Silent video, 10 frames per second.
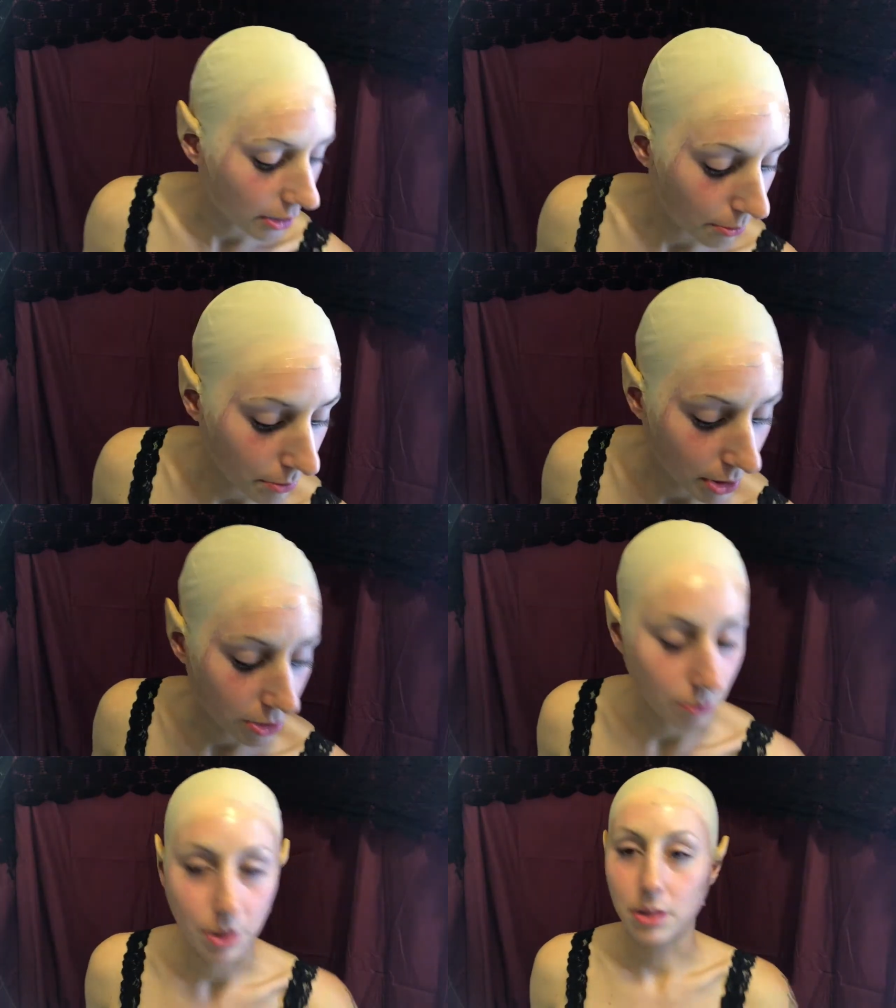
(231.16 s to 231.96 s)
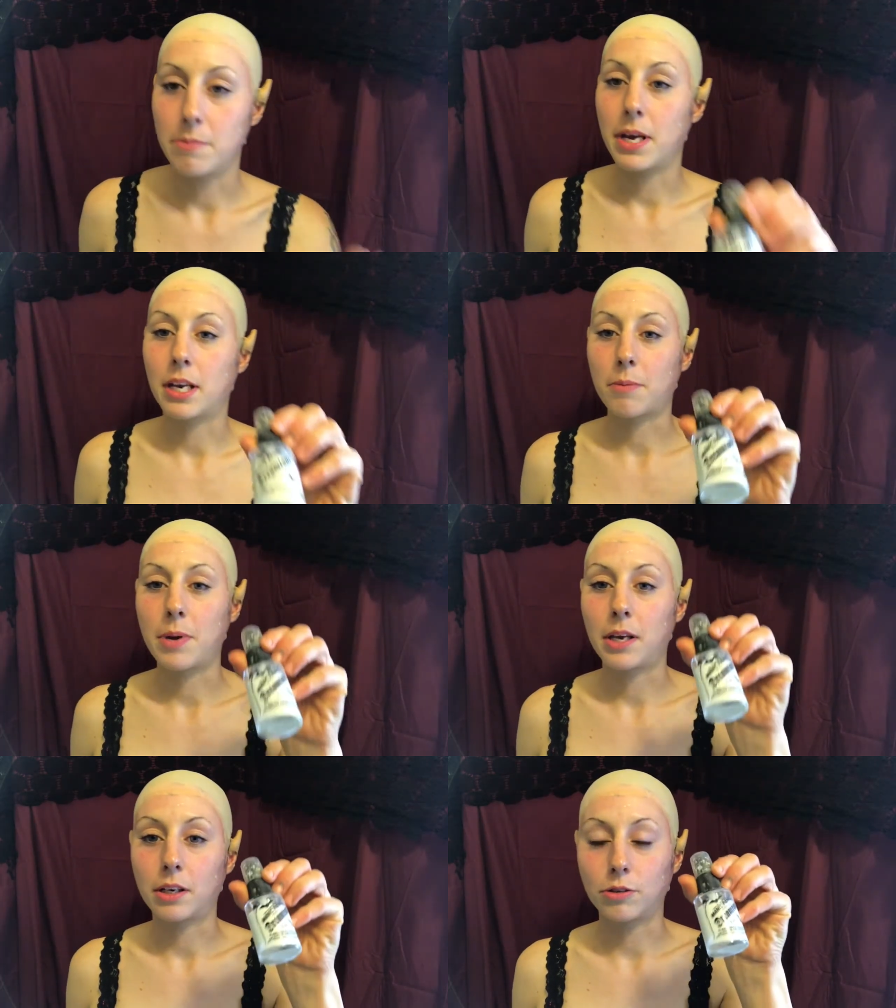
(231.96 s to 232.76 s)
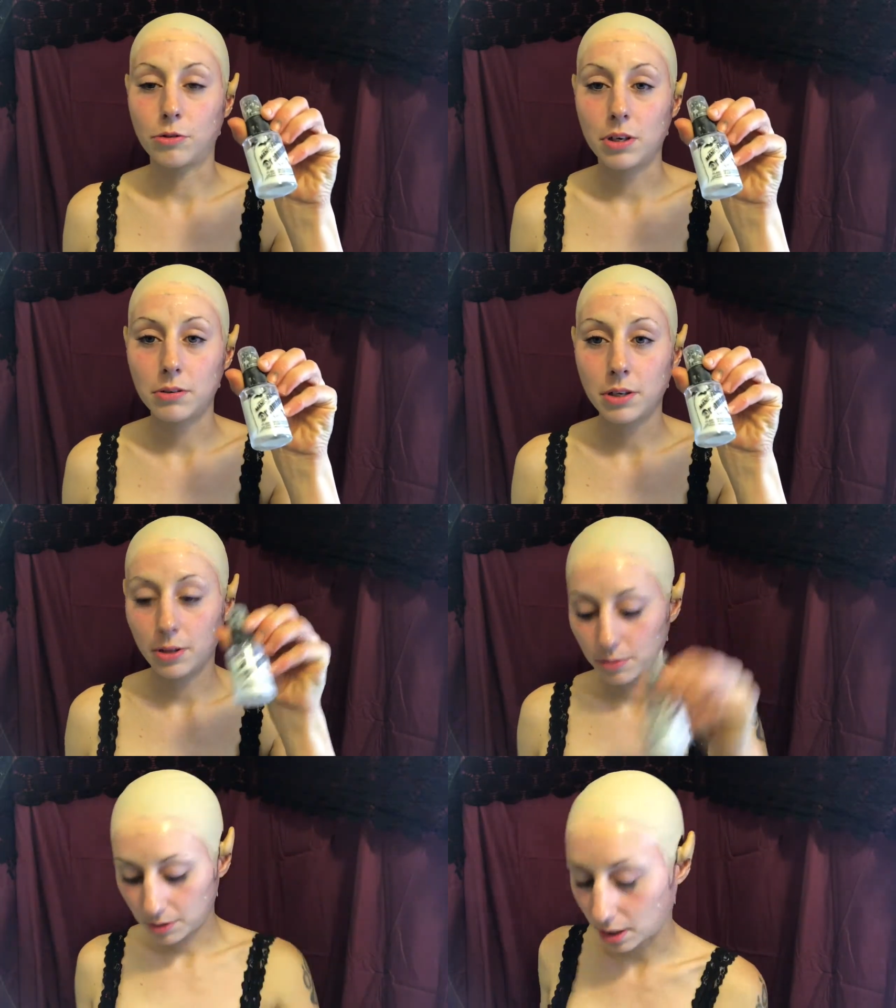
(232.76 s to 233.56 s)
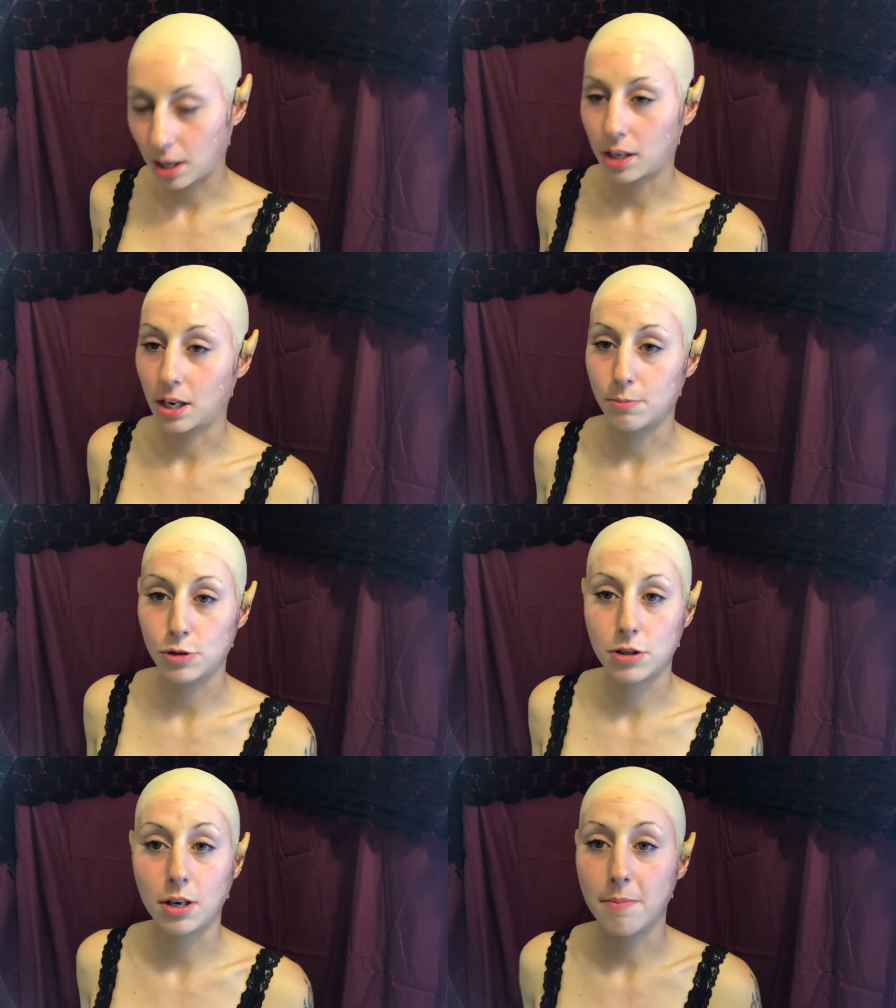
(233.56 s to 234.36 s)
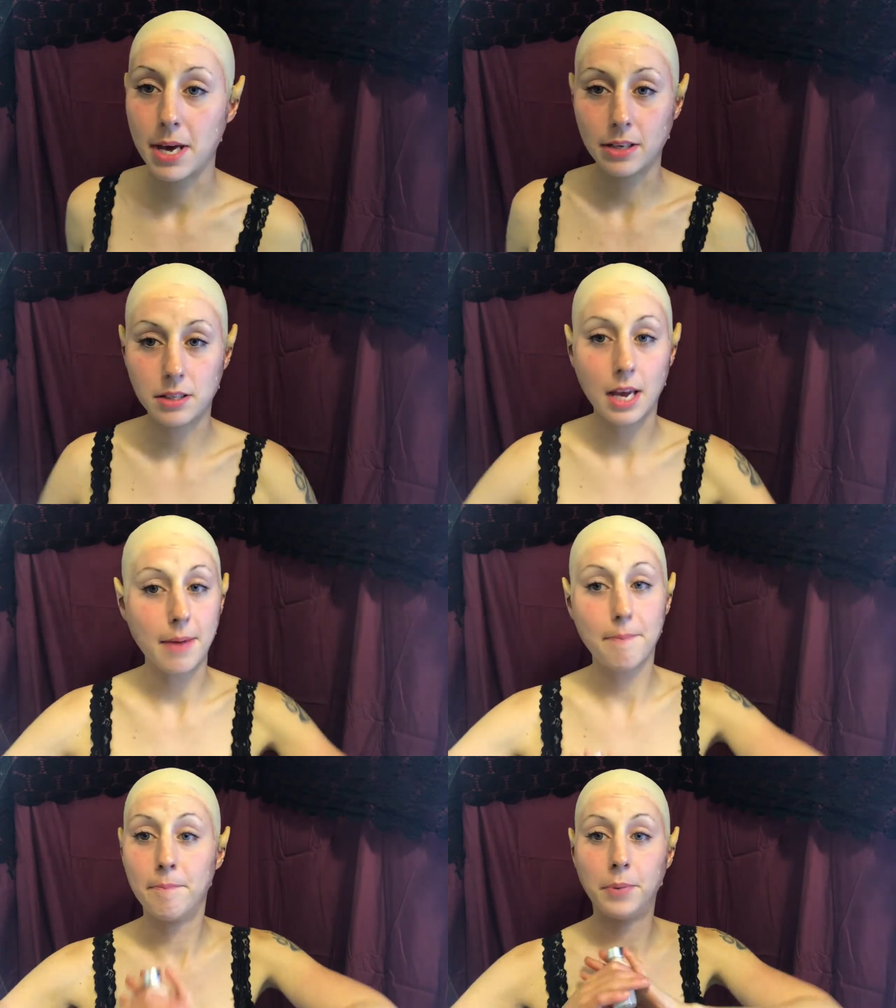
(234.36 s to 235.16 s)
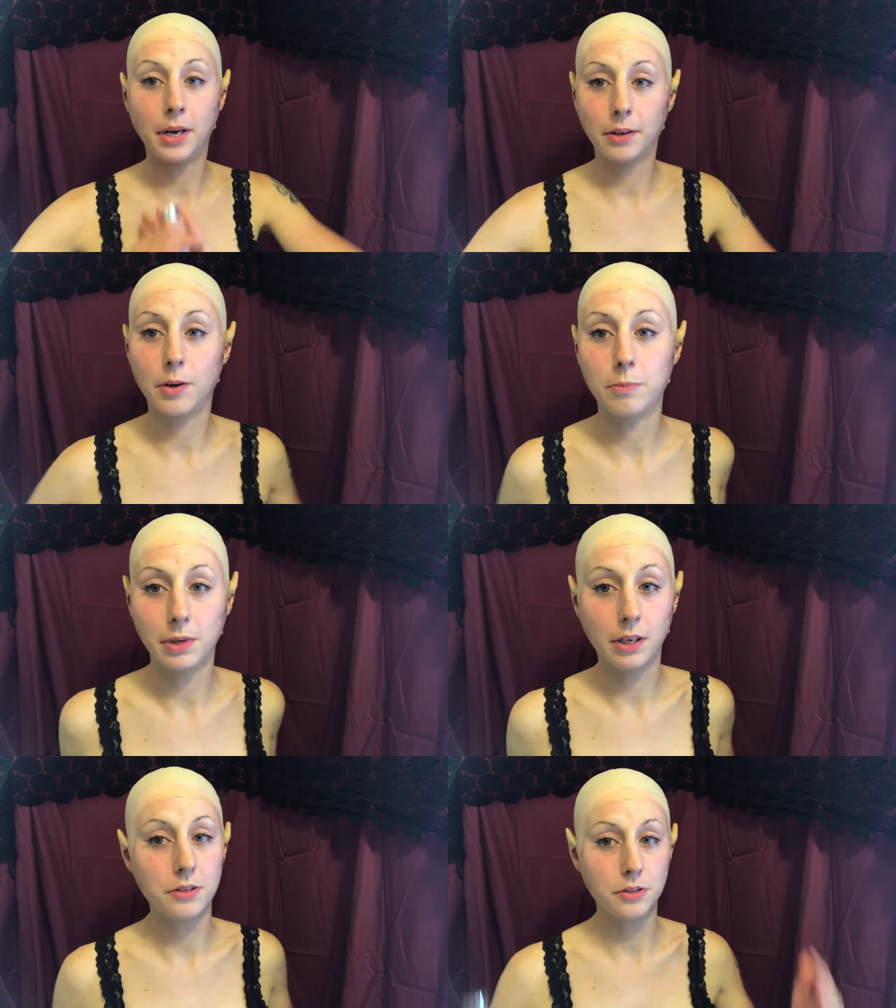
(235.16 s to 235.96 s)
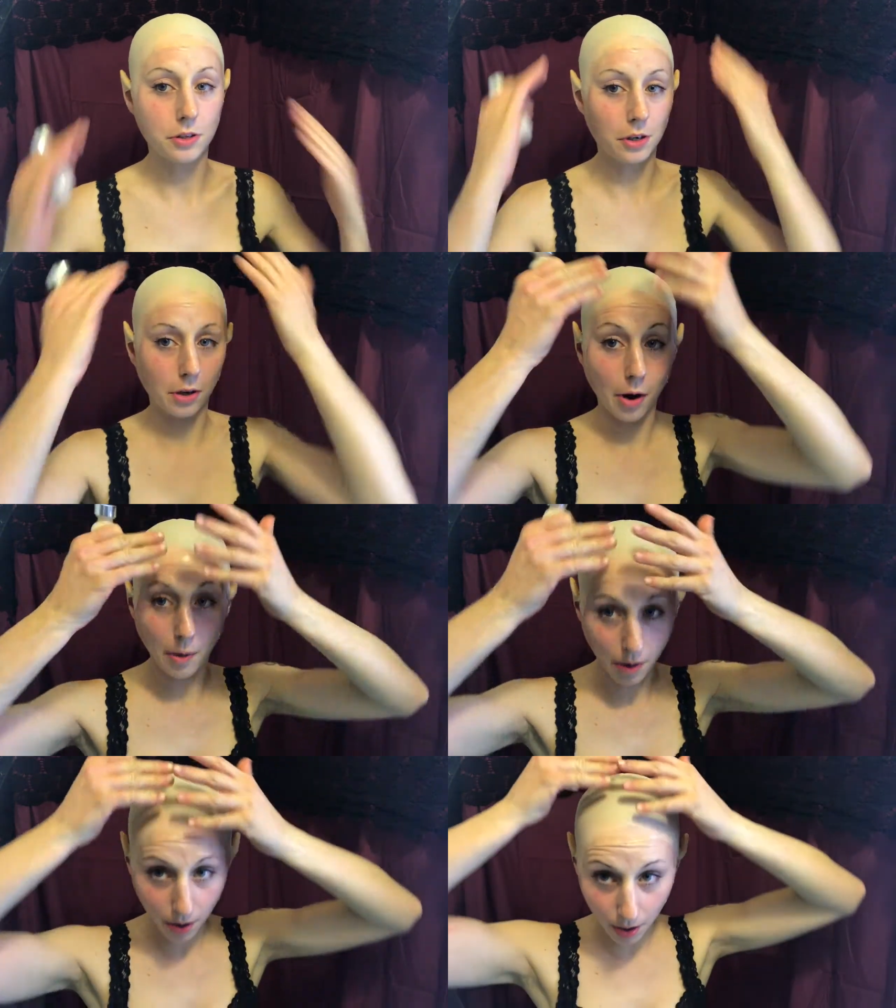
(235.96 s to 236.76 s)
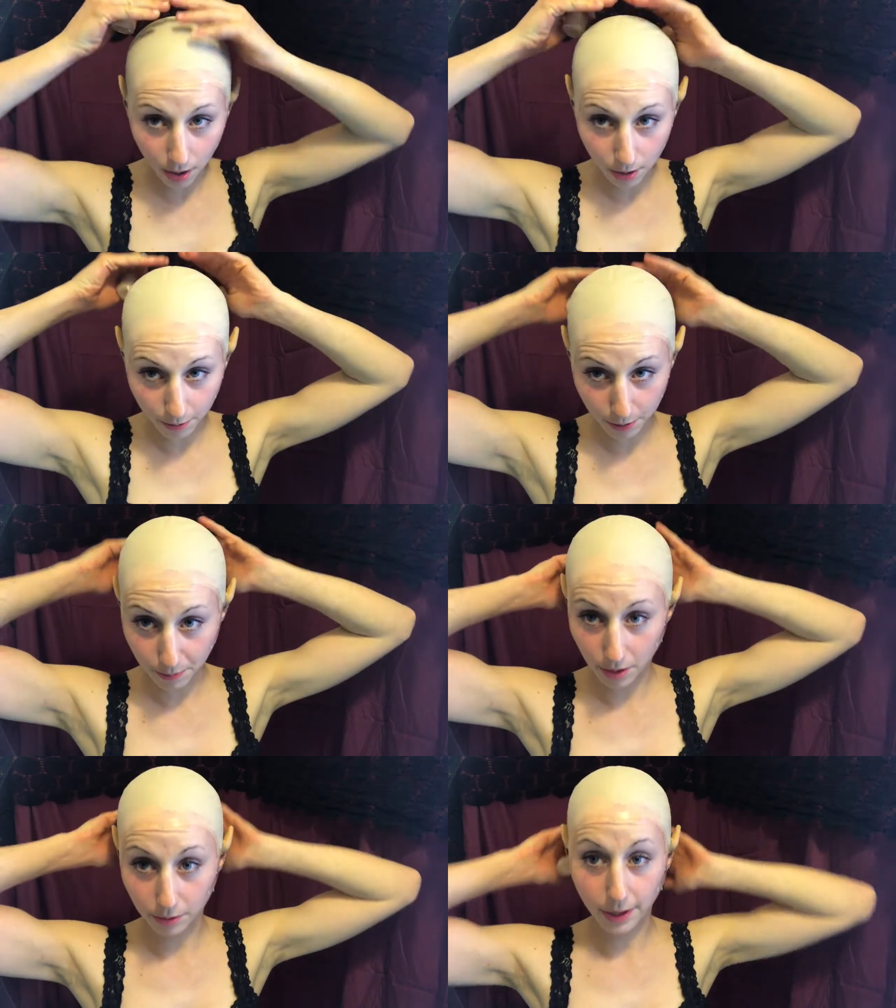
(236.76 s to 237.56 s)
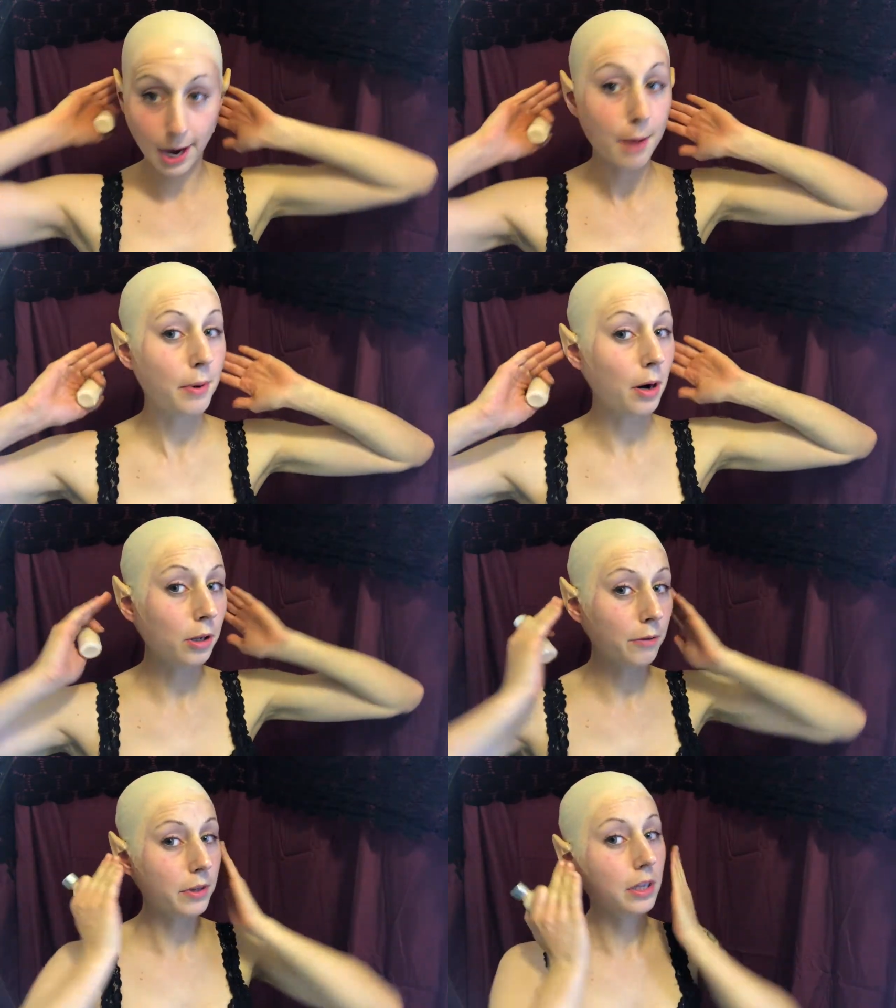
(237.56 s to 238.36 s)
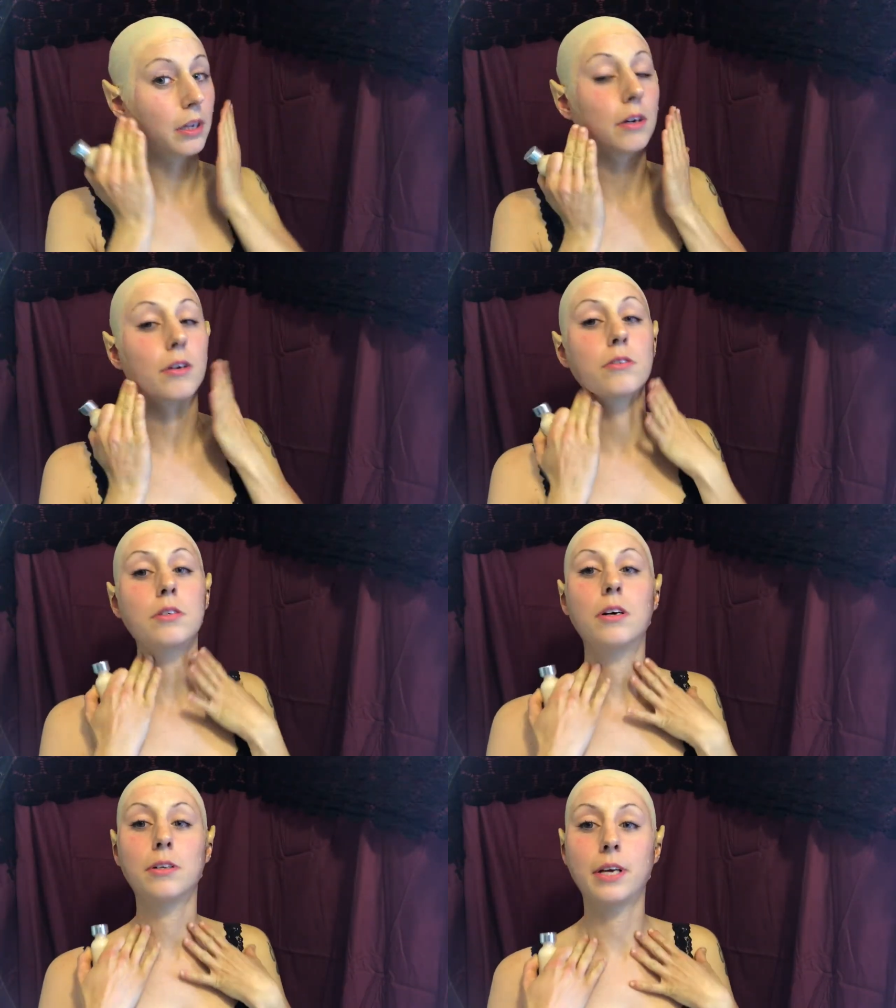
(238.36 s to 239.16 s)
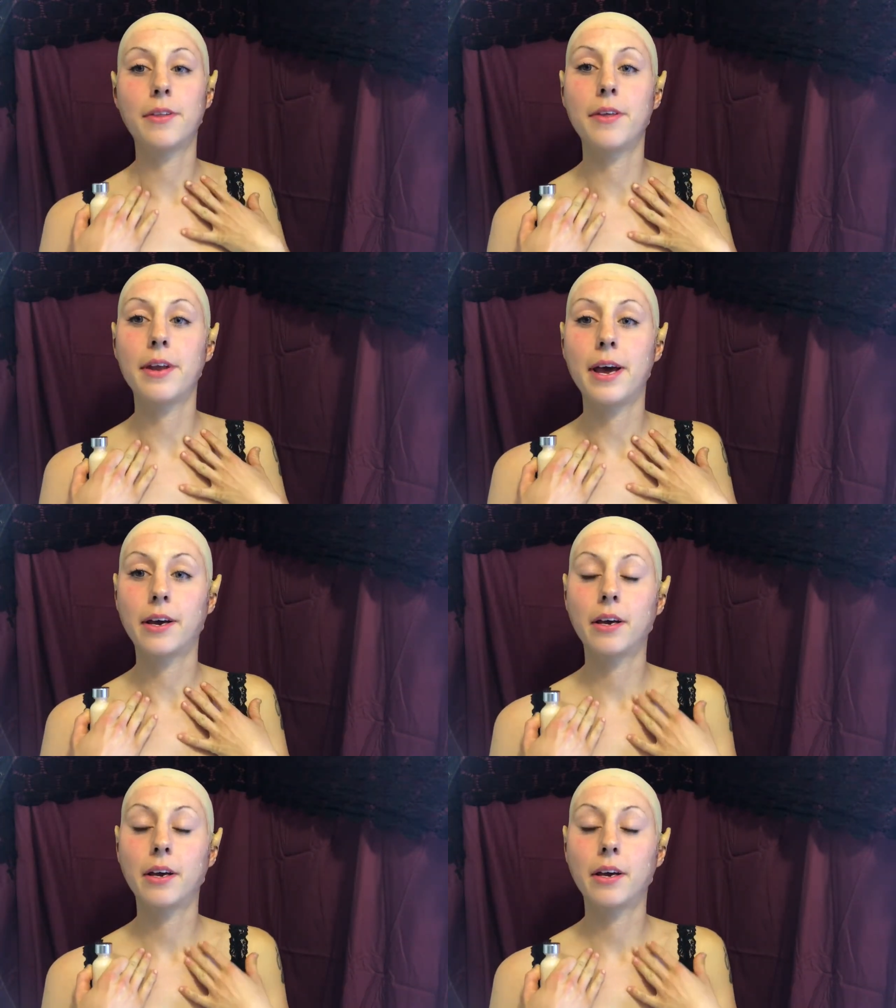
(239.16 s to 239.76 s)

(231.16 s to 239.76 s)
I'll mix it with the Manic Panic Dream Tone, and I'm just gonna mix a buttload because it's gonna go all over the bald cap, all over the ears, all down the neck.